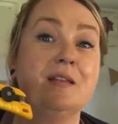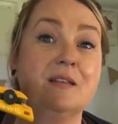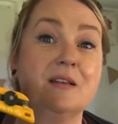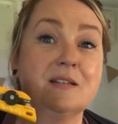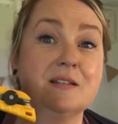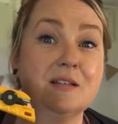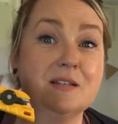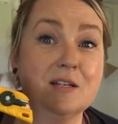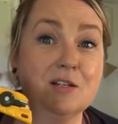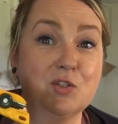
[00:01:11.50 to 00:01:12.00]

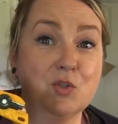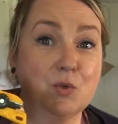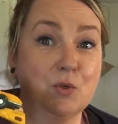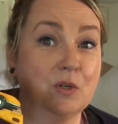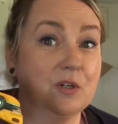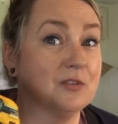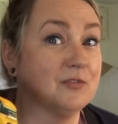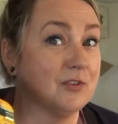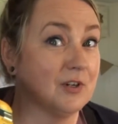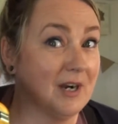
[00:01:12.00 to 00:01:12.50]
This is a
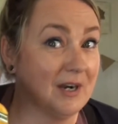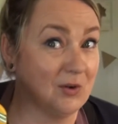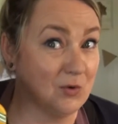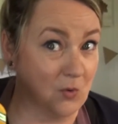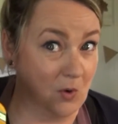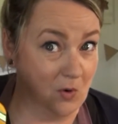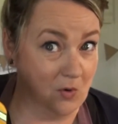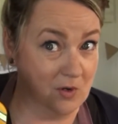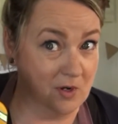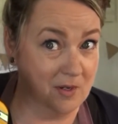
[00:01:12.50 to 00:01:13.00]
tool for
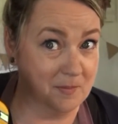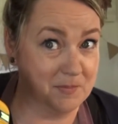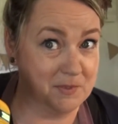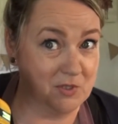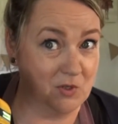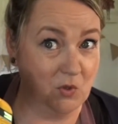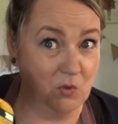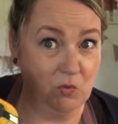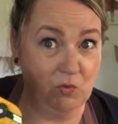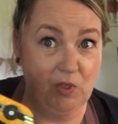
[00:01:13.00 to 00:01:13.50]
grown-ups
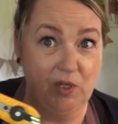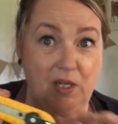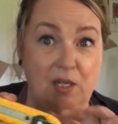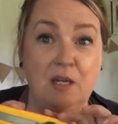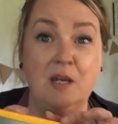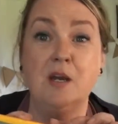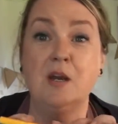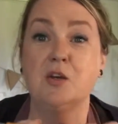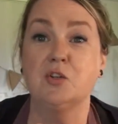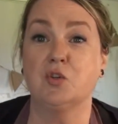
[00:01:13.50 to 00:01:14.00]

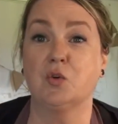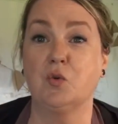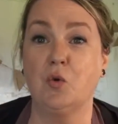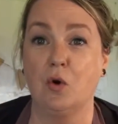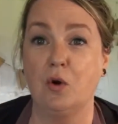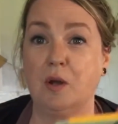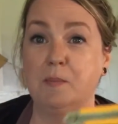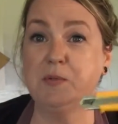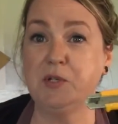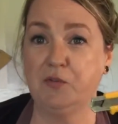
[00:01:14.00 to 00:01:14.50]
only. So
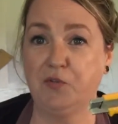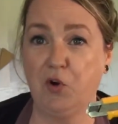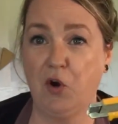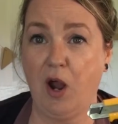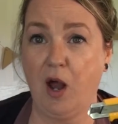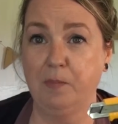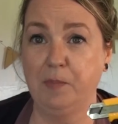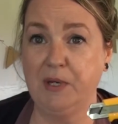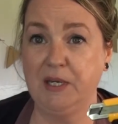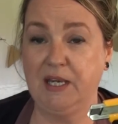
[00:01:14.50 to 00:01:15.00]
grown-ups, if you're
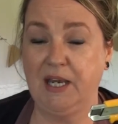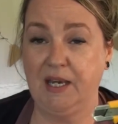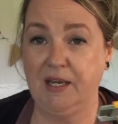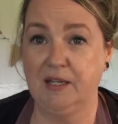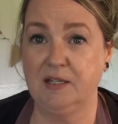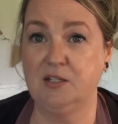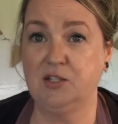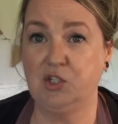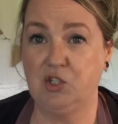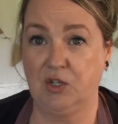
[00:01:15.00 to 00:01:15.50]
helping
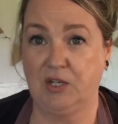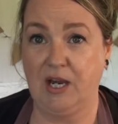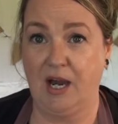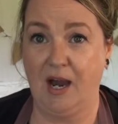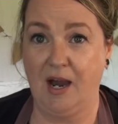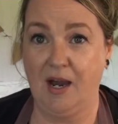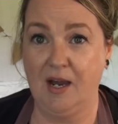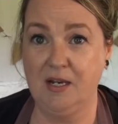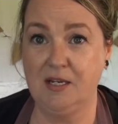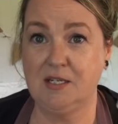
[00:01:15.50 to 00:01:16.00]
kids to
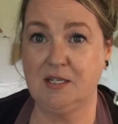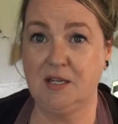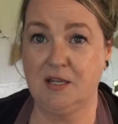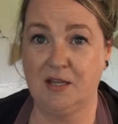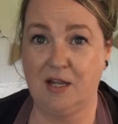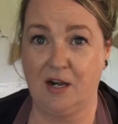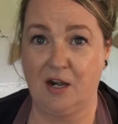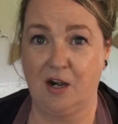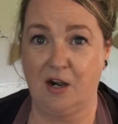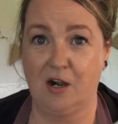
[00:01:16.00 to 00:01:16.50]
cut
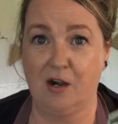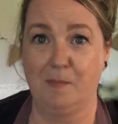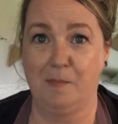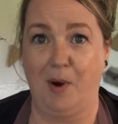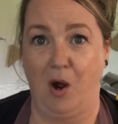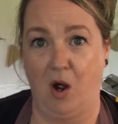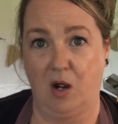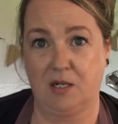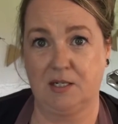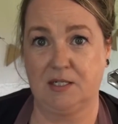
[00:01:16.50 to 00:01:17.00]
their
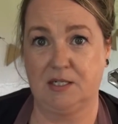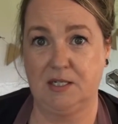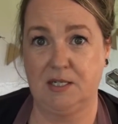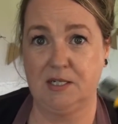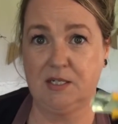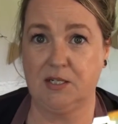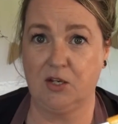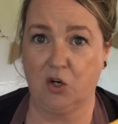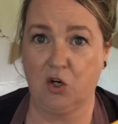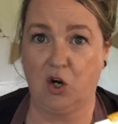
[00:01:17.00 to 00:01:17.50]

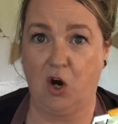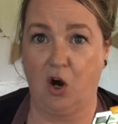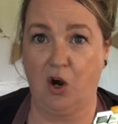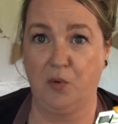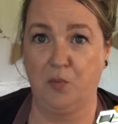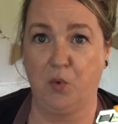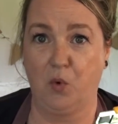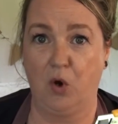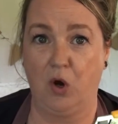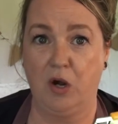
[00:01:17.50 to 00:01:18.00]
boxes, their
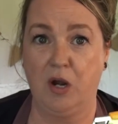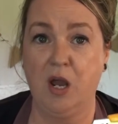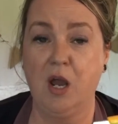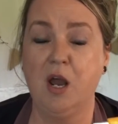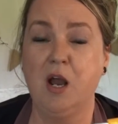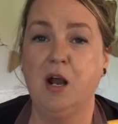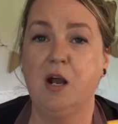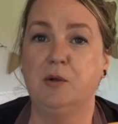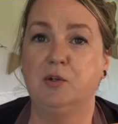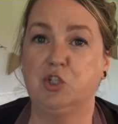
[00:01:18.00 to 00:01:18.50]
cardboard,
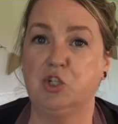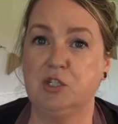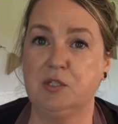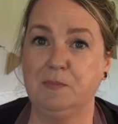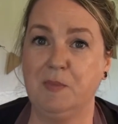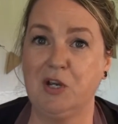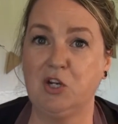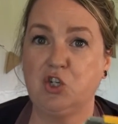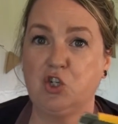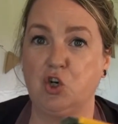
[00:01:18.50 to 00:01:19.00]
just
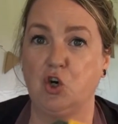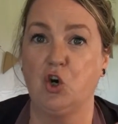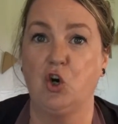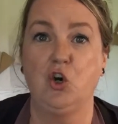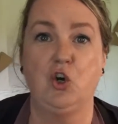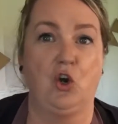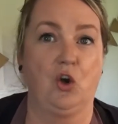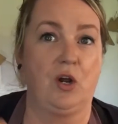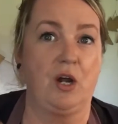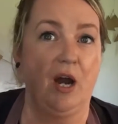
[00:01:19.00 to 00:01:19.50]
make
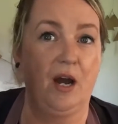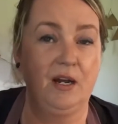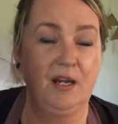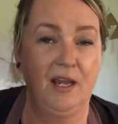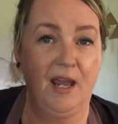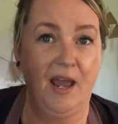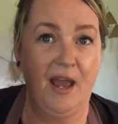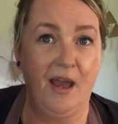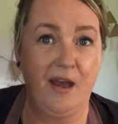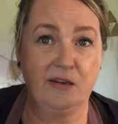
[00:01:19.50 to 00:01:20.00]
sure your cutting
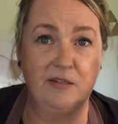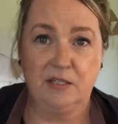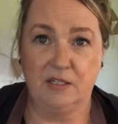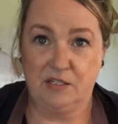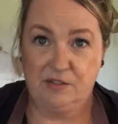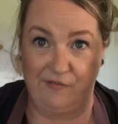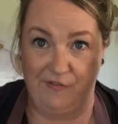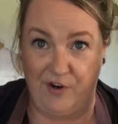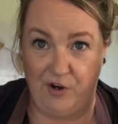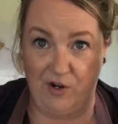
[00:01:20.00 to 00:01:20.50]
hand
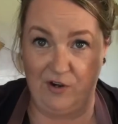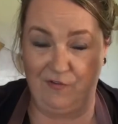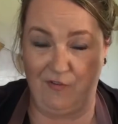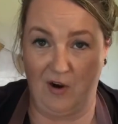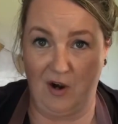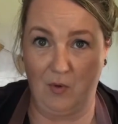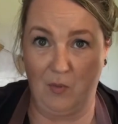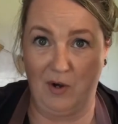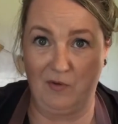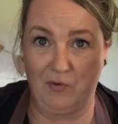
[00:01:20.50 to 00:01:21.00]
is very
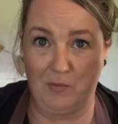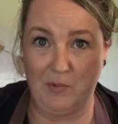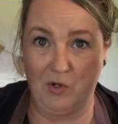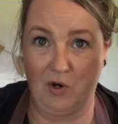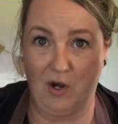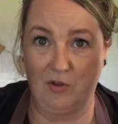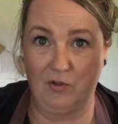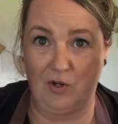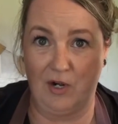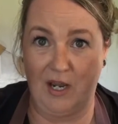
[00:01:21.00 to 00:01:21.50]
far away from
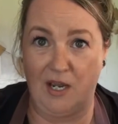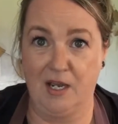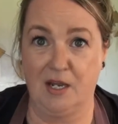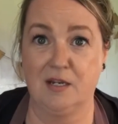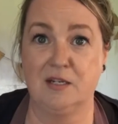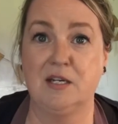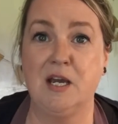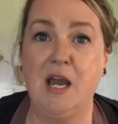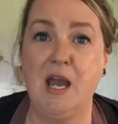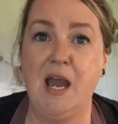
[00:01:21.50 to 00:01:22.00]
your other
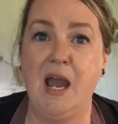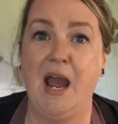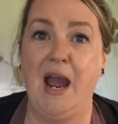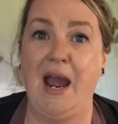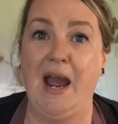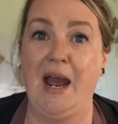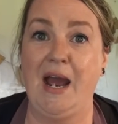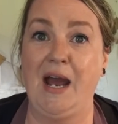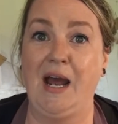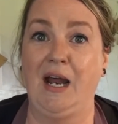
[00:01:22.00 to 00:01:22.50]
hand
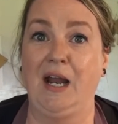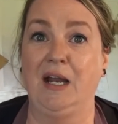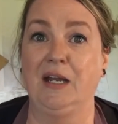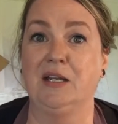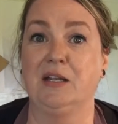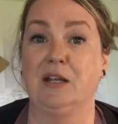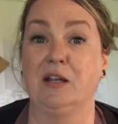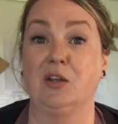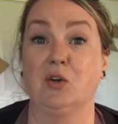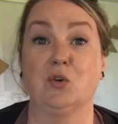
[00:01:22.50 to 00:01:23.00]

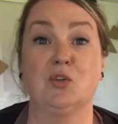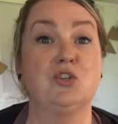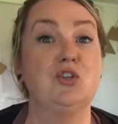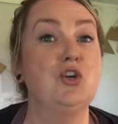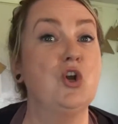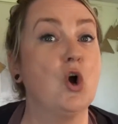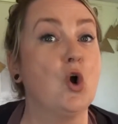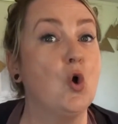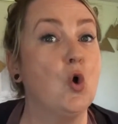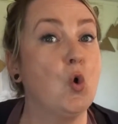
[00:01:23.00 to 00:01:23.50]
and there's
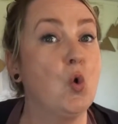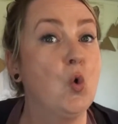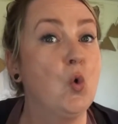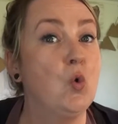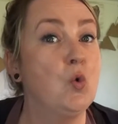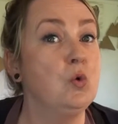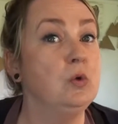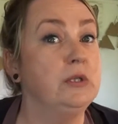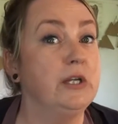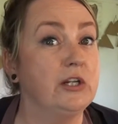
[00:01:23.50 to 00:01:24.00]

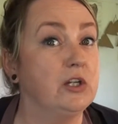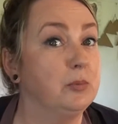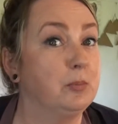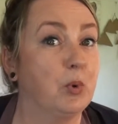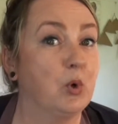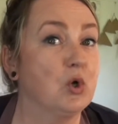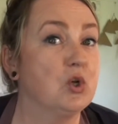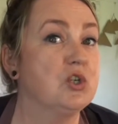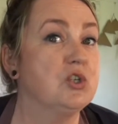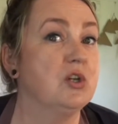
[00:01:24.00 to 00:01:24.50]
no little
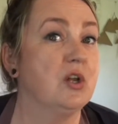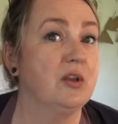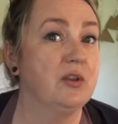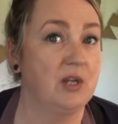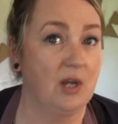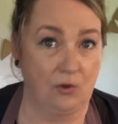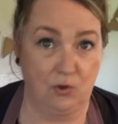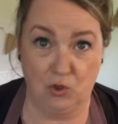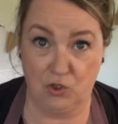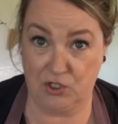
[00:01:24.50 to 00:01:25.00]
person on
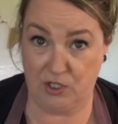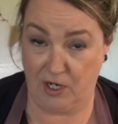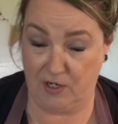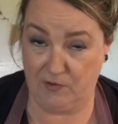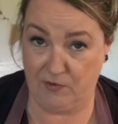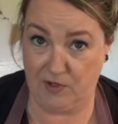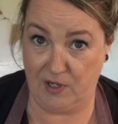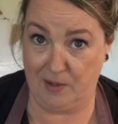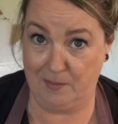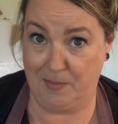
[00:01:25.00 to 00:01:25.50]
the other side
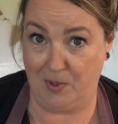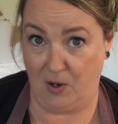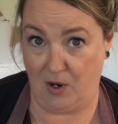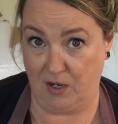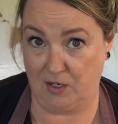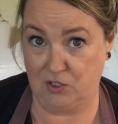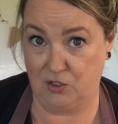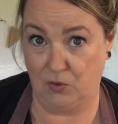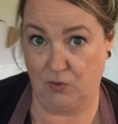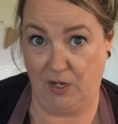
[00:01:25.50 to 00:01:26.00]
of that
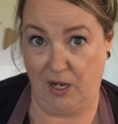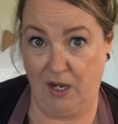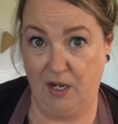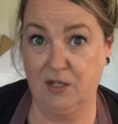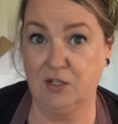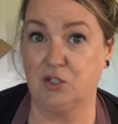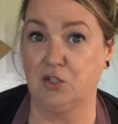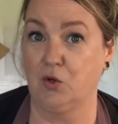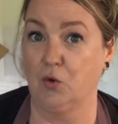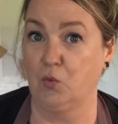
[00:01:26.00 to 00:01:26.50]
box, okay?
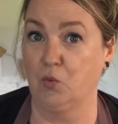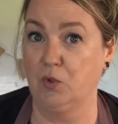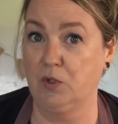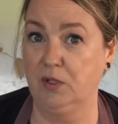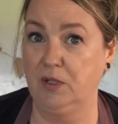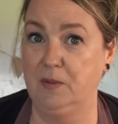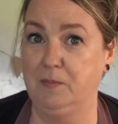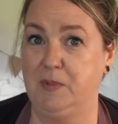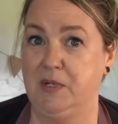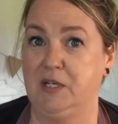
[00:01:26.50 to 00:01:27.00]
So
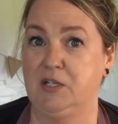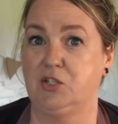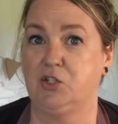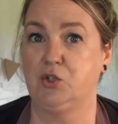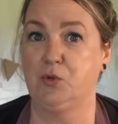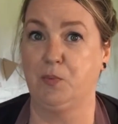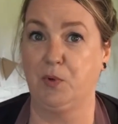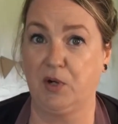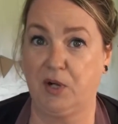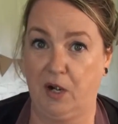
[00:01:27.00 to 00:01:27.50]
really be
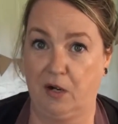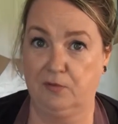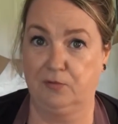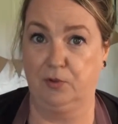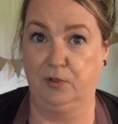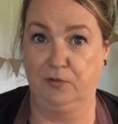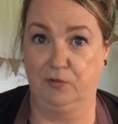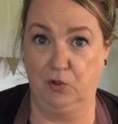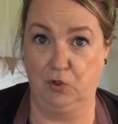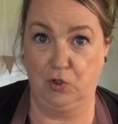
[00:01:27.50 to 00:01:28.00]
super
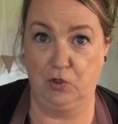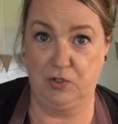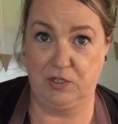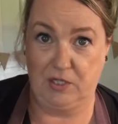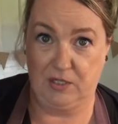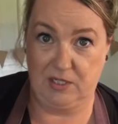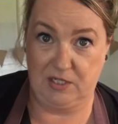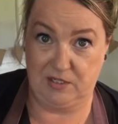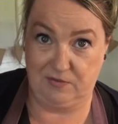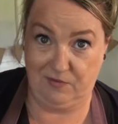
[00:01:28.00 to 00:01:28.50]
careful if you're
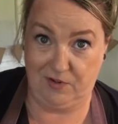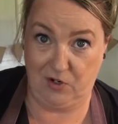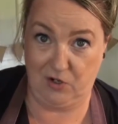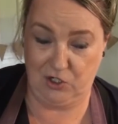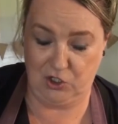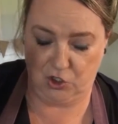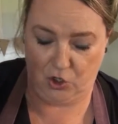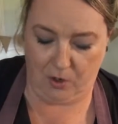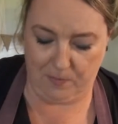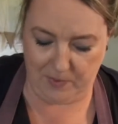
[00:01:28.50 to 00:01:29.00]
using this very
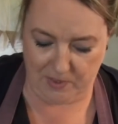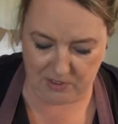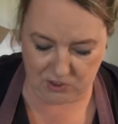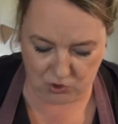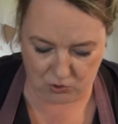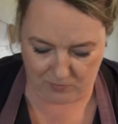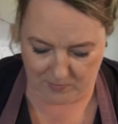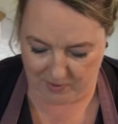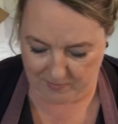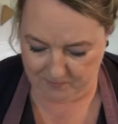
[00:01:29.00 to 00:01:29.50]
sharp
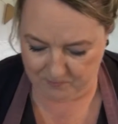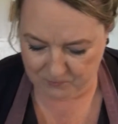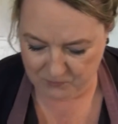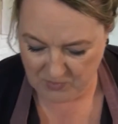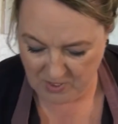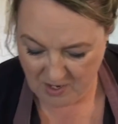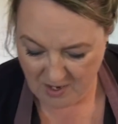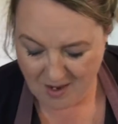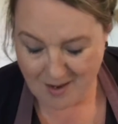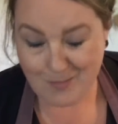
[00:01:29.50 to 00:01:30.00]
instrument.
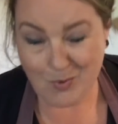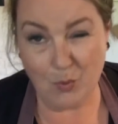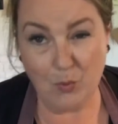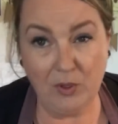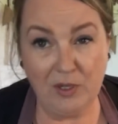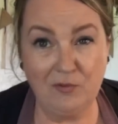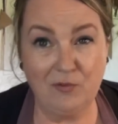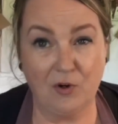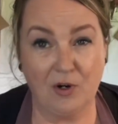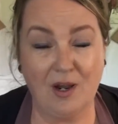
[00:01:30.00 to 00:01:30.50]
But
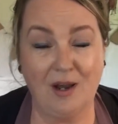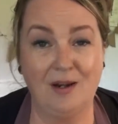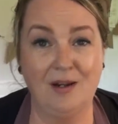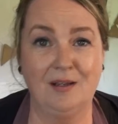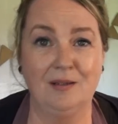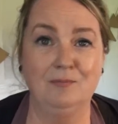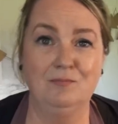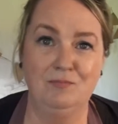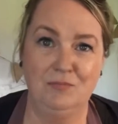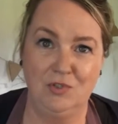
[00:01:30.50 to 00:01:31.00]
really for
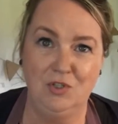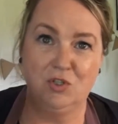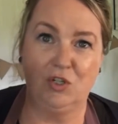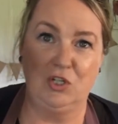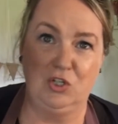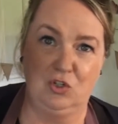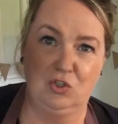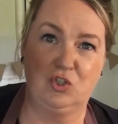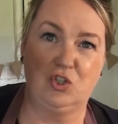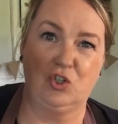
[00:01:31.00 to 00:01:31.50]
cutting, you can
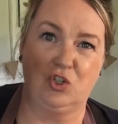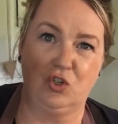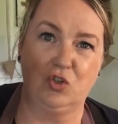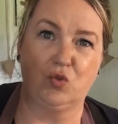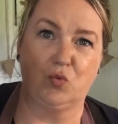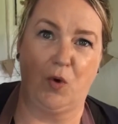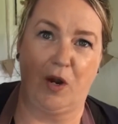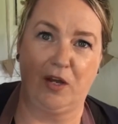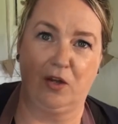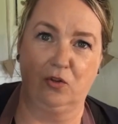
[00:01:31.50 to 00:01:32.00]
just
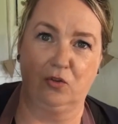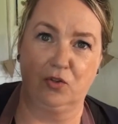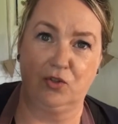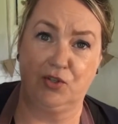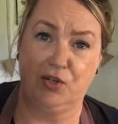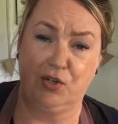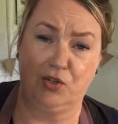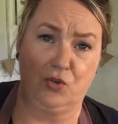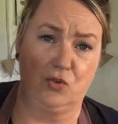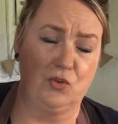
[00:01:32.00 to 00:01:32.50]
use regular
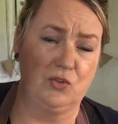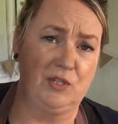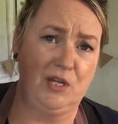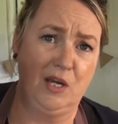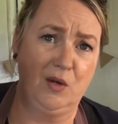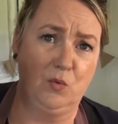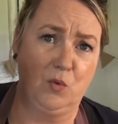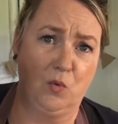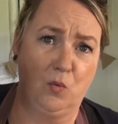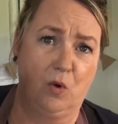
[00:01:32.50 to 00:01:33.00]
scissors.
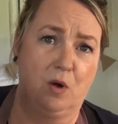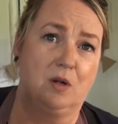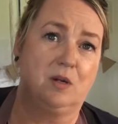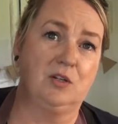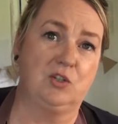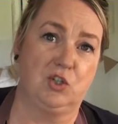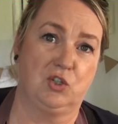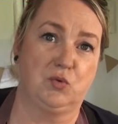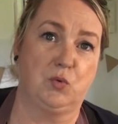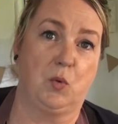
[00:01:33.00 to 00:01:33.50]
It will work,
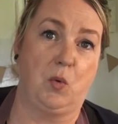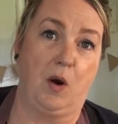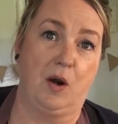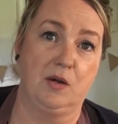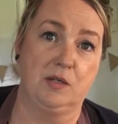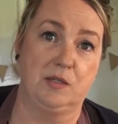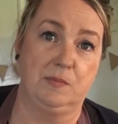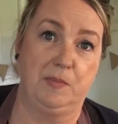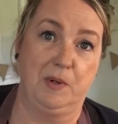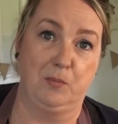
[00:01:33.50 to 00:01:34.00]
it just
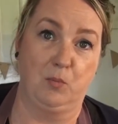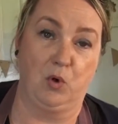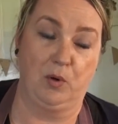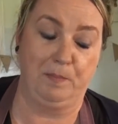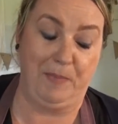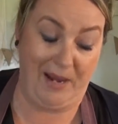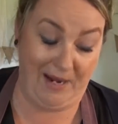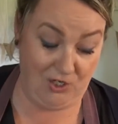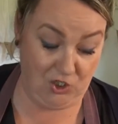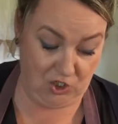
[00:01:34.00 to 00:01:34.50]
requires a bit more
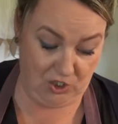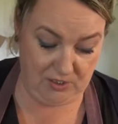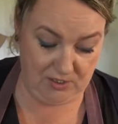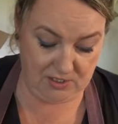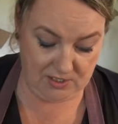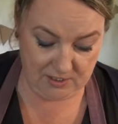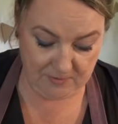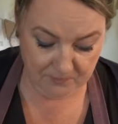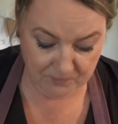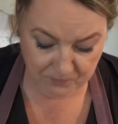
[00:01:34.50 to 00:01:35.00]

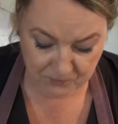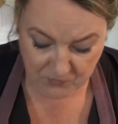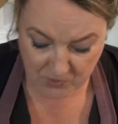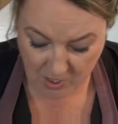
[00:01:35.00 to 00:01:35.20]
patience.